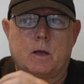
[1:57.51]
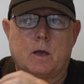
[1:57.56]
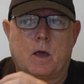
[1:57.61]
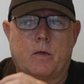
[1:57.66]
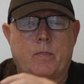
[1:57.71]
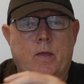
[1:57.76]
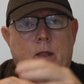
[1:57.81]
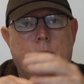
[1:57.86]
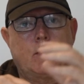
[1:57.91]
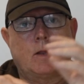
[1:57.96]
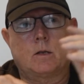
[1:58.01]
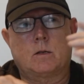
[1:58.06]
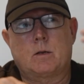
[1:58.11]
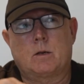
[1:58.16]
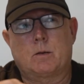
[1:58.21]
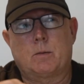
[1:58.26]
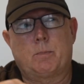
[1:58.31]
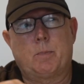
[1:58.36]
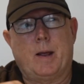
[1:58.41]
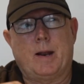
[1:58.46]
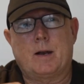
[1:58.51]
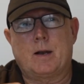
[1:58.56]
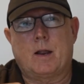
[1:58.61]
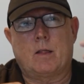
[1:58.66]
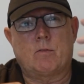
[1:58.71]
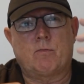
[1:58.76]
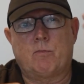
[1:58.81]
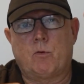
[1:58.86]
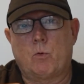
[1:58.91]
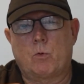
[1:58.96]
And then it's about
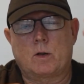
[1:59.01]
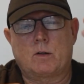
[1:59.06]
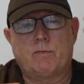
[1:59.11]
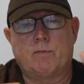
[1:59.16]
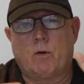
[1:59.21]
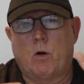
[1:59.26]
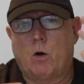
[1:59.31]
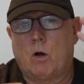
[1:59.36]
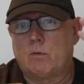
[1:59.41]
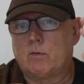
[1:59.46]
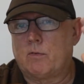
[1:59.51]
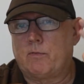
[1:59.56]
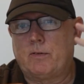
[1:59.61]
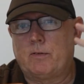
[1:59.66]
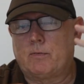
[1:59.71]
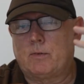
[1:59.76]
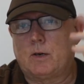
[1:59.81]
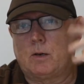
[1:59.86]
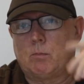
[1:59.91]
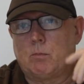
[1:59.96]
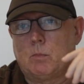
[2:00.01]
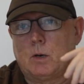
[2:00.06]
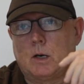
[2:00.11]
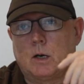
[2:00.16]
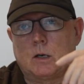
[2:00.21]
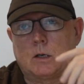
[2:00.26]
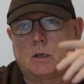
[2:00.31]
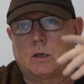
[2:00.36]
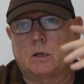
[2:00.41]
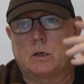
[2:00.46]
another 45 or 50
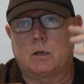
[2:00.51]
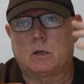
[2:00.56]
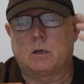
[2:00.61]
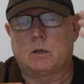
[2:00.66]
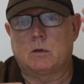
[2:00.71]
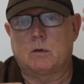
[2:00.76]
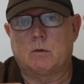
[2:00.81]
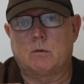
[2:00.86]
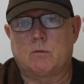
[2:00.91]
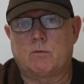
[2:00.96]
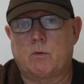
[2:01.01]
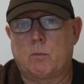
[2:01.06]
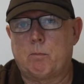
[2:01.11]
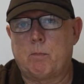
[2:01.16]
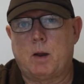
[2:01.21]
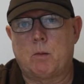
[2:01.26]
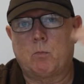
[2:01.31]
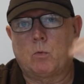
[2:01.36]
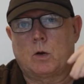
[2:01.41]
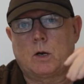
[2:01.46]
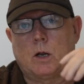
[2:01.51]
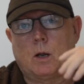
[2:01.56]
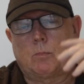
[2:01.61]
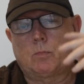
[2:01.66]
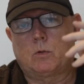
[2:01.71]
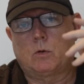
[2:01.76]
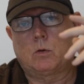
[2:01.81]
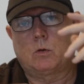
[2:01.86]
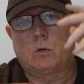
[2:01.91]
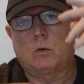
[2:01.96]
minutes from memory
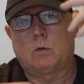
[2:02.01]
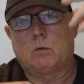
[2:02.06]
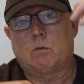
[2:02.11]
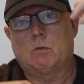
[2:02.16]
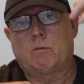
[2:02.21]
up to